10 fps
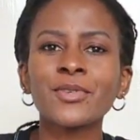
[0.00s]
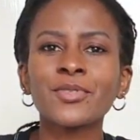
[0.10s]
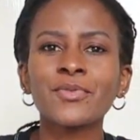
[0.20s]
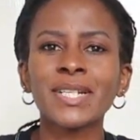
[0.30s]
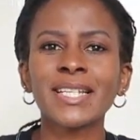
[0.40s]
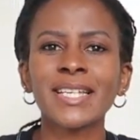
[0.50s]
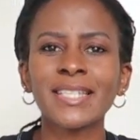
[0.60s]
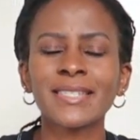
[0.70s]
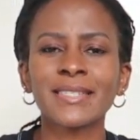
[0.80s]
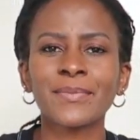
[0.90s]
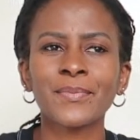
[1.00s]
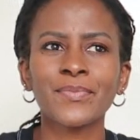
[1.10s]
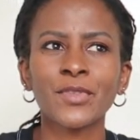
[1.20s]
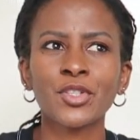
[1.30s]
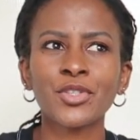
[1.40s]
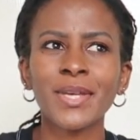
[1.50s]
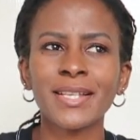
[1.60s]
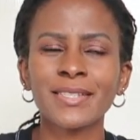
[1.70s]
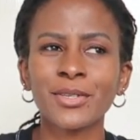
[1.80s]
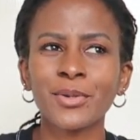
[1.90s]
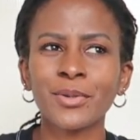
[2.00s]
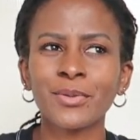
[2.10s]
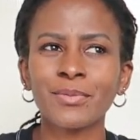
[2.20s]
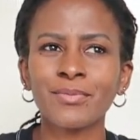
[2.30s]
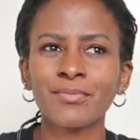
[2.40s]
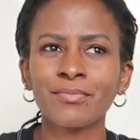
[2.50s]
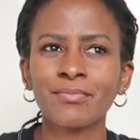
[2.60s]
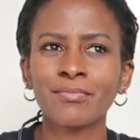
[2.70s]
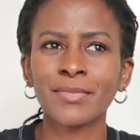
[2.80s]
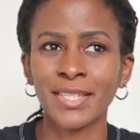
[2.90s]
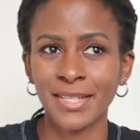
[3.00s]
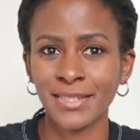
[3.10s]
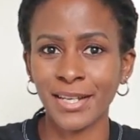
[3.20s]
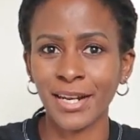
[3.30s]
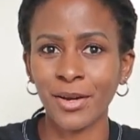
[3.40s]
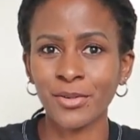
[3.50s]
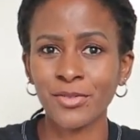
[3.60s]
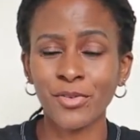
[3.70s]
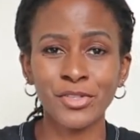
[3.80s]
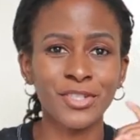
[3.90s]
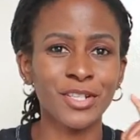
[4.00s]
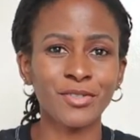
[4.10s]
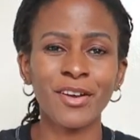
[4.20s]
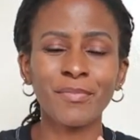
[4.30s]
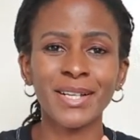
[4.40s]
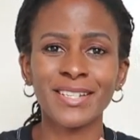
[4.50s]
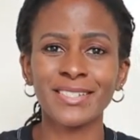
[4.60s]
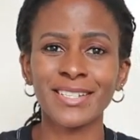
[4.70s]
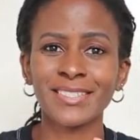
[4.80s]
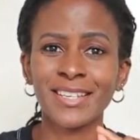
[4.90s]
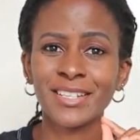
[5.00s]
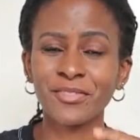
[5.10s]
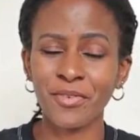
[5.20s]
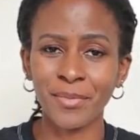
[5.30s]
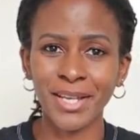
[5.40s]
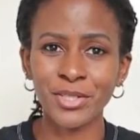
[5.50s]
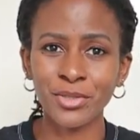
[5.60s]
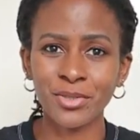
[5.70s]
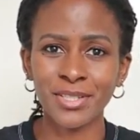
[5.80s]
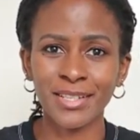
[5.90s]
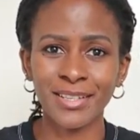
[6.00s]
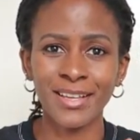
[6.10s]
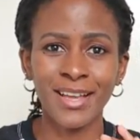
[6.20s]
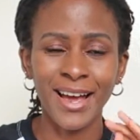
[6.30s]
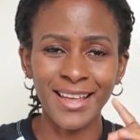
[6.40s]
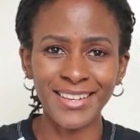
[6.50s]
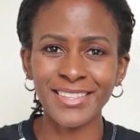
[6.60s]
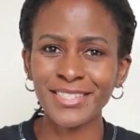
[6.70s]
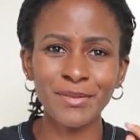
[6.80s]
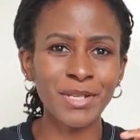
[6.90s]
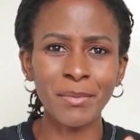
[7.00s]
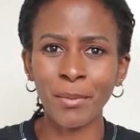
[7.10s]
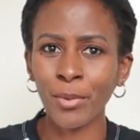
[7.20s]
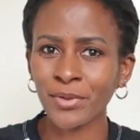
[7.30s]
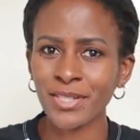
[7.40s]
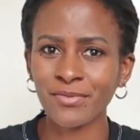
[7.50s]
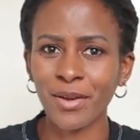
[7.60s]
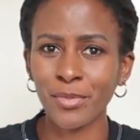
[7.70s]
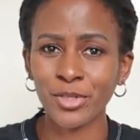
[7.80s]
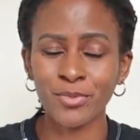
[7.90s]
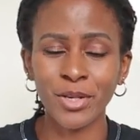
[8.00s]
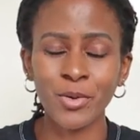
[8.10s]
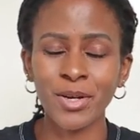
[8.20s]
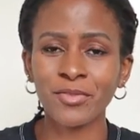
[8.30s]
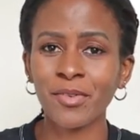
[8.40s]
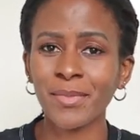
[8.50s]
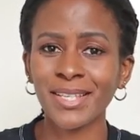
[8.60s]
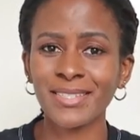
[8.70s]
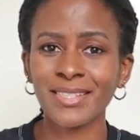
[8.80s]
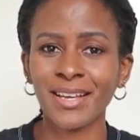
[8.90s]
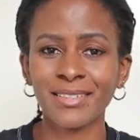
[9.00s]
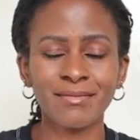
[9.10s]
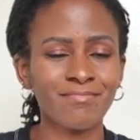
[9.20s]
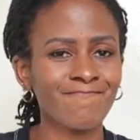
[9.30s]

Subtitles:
was released 2 years ago. Yes, and I was fortunate to have pattern tested it for my daughter. And at the same time, I bought this fabric to make one for my son.